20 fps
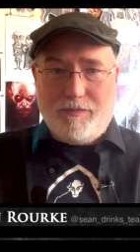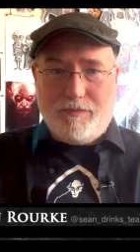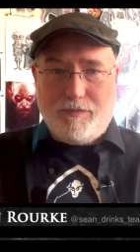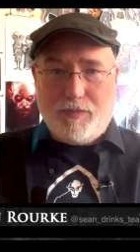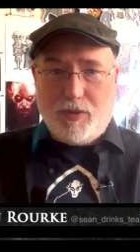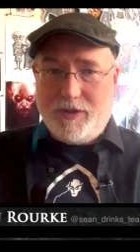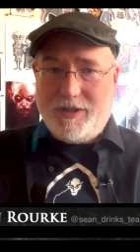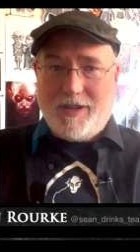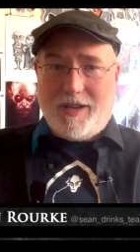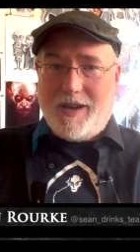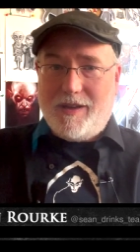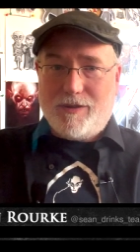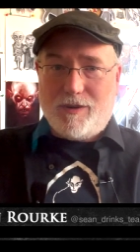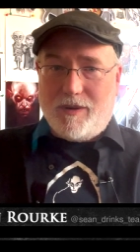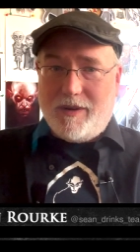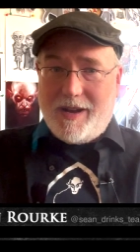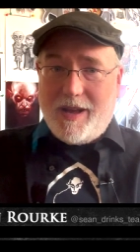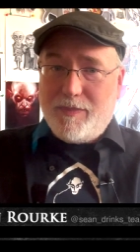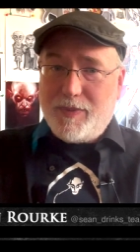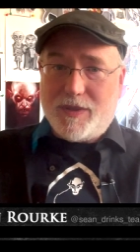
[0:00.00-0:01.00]
put together
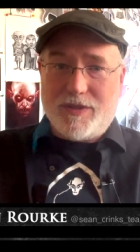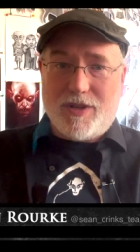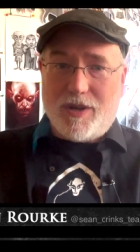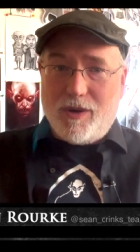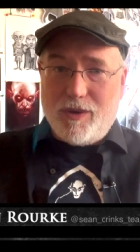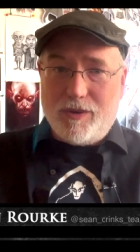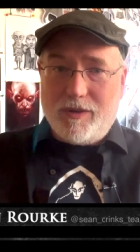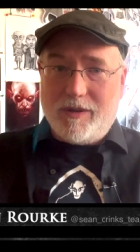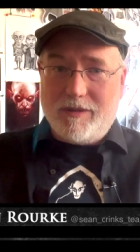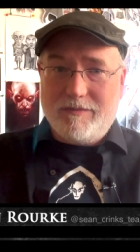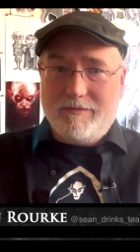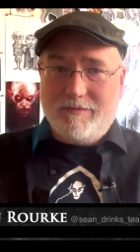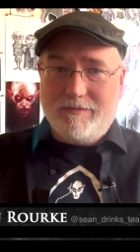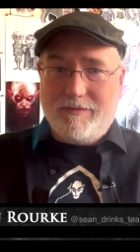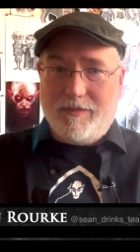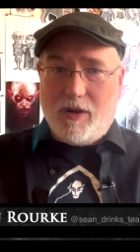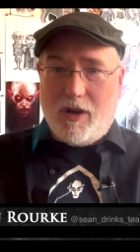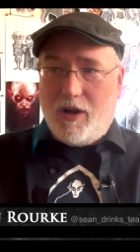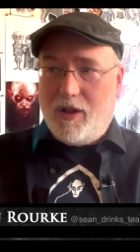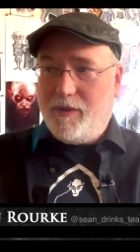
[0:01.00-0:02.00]
an episode
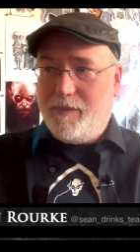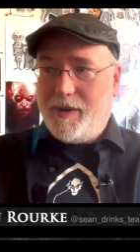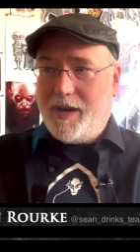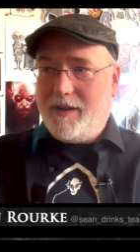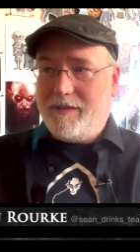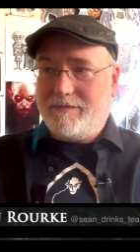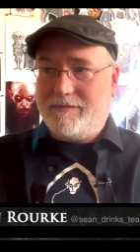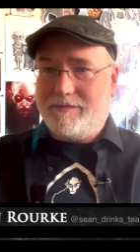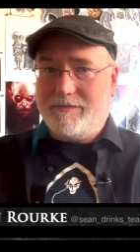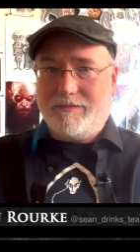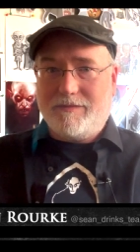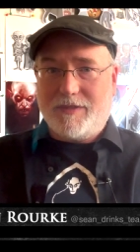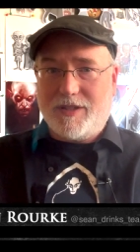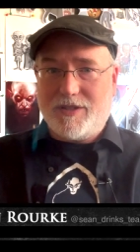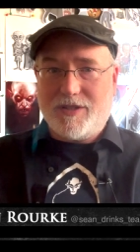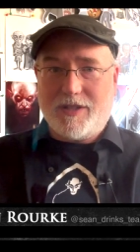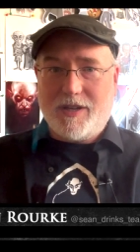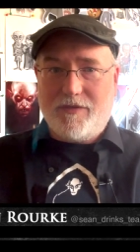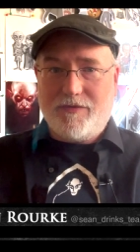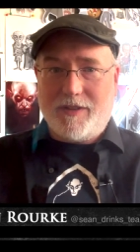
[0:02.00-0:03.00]
all about the
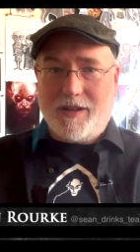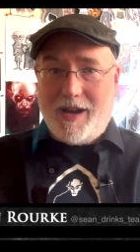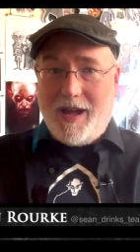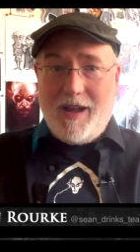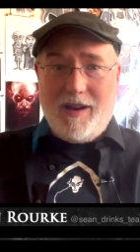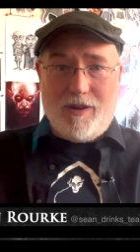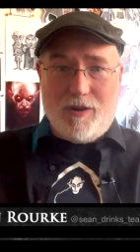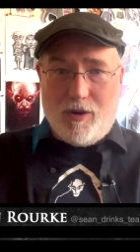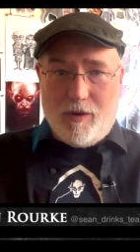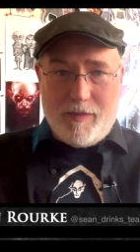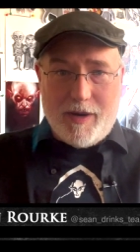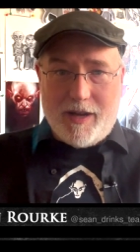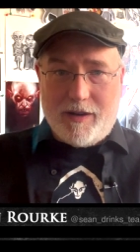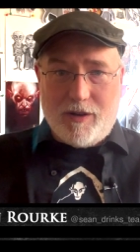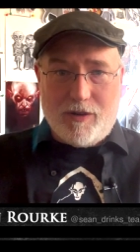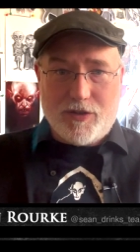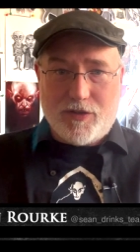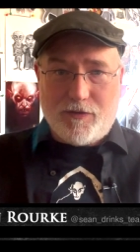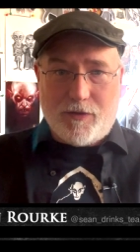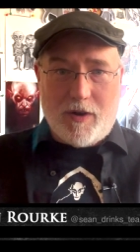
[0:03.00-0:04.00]
stuff that I know about
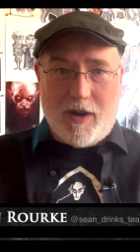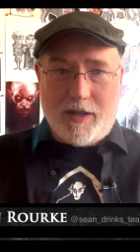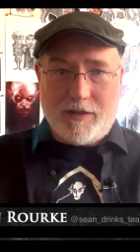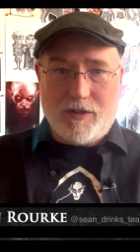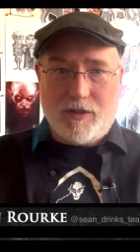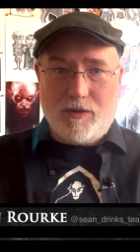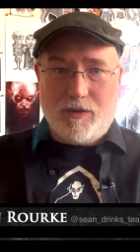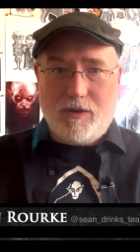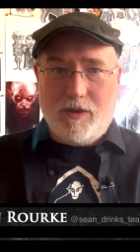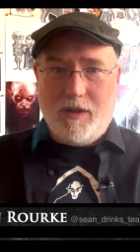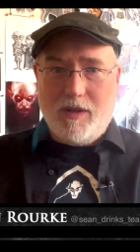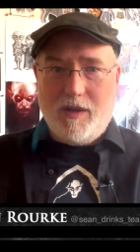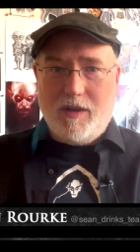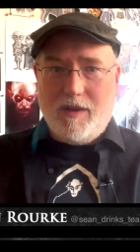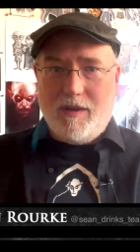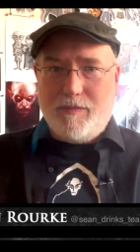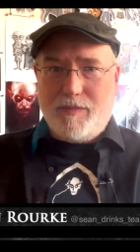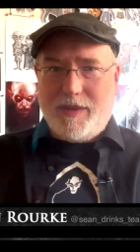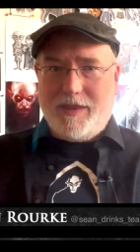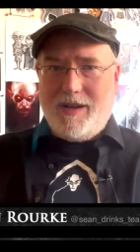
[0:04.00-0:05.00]
Nosferatu.
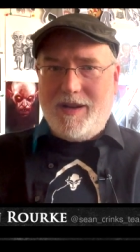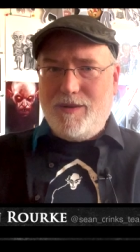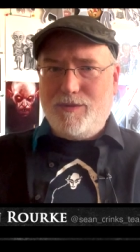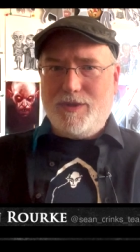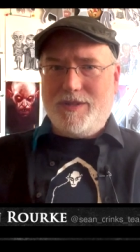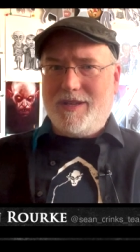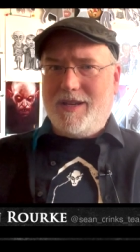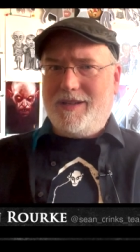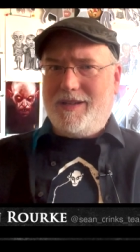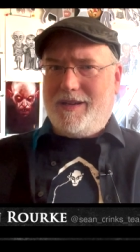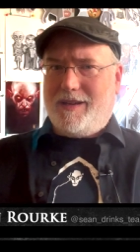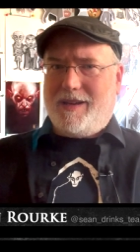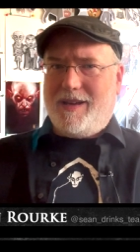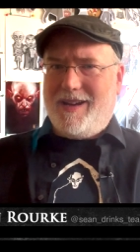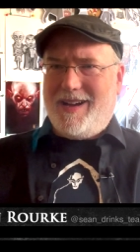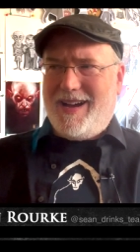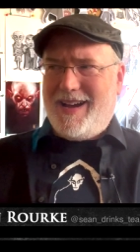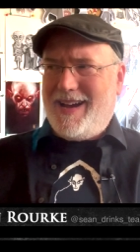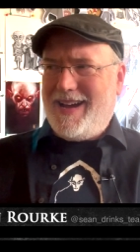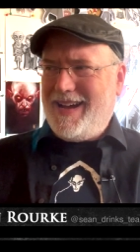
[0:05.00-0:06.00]
But then I was like,
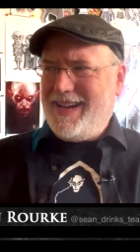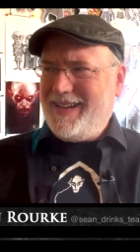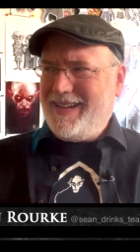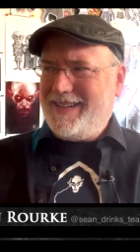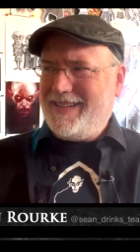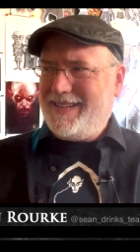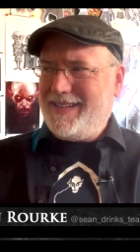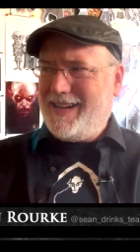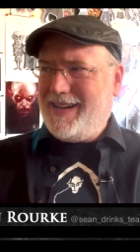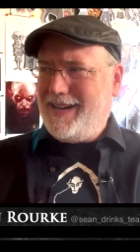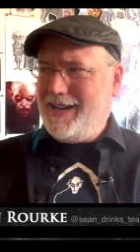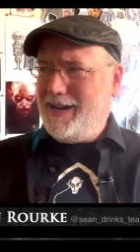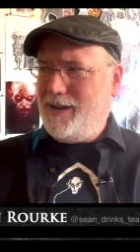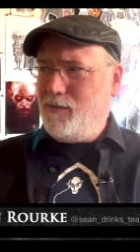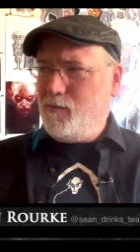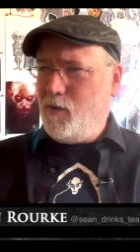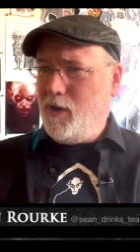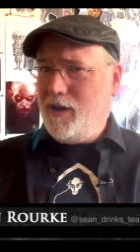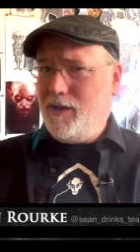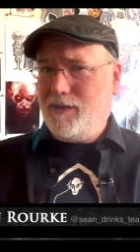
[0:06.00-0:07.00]
I kind of
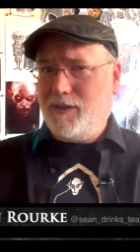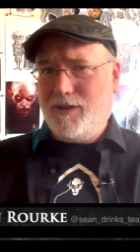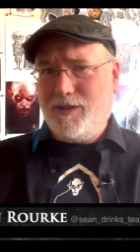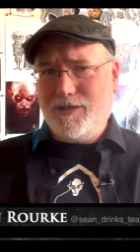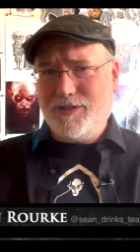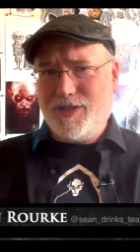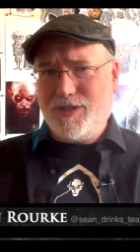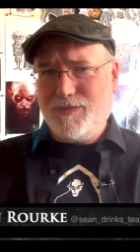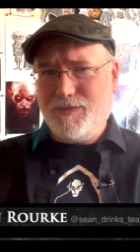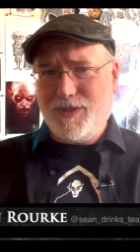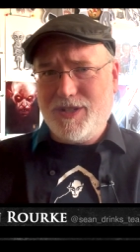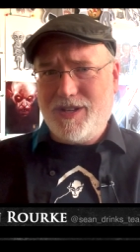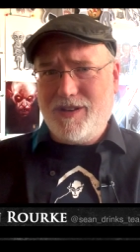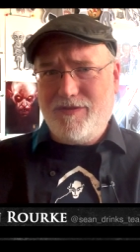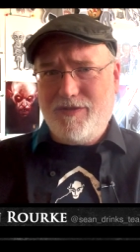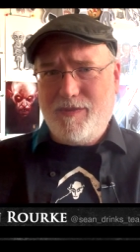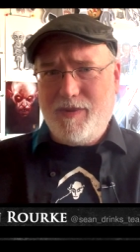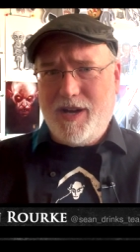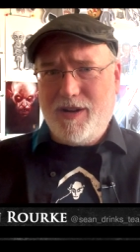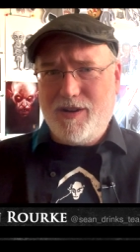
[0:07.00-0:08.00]
want to learn some stuff
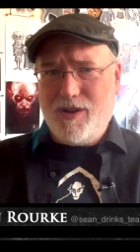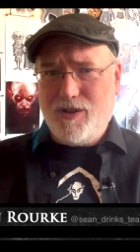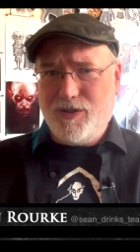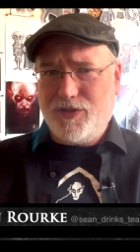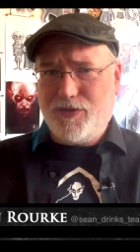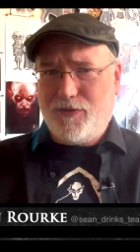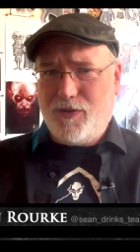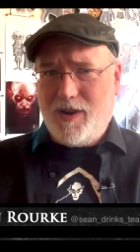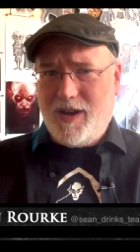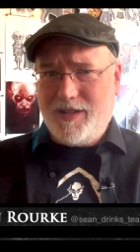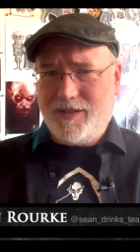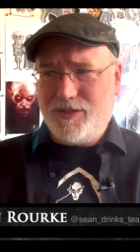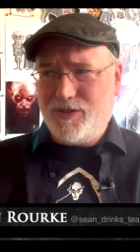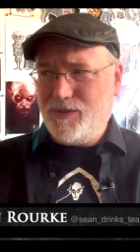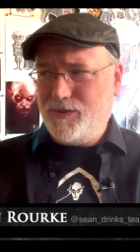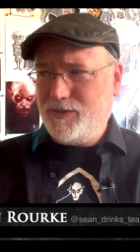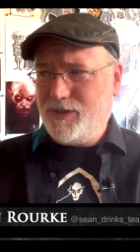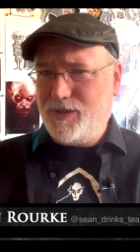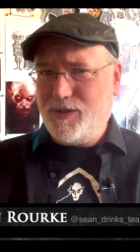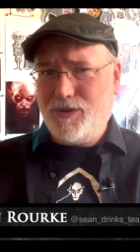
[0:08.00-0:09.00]
about
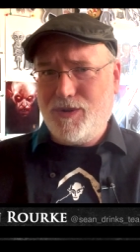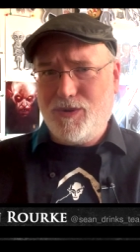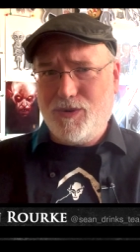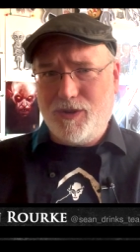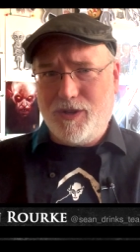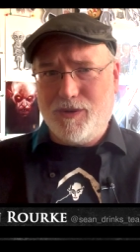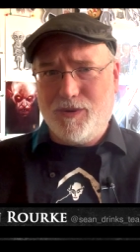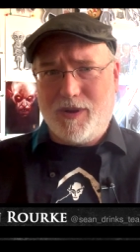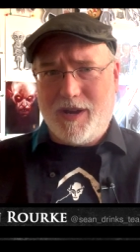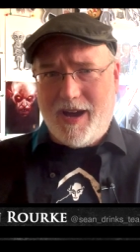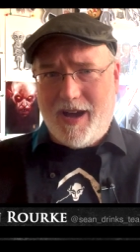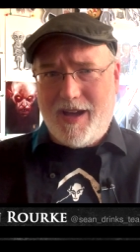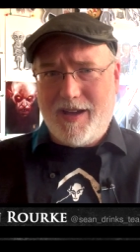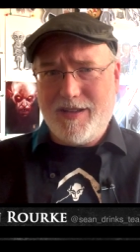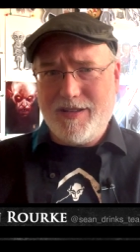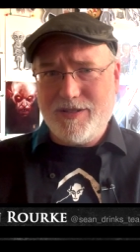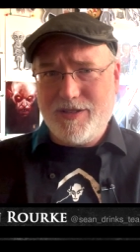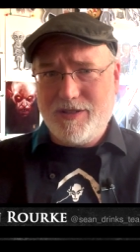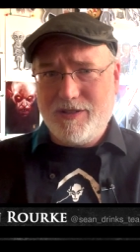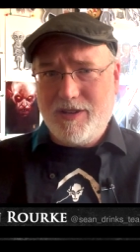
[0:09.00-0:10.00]
Nosferatu too, you
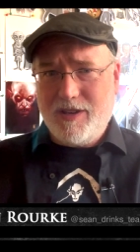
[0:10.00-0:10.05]
guys.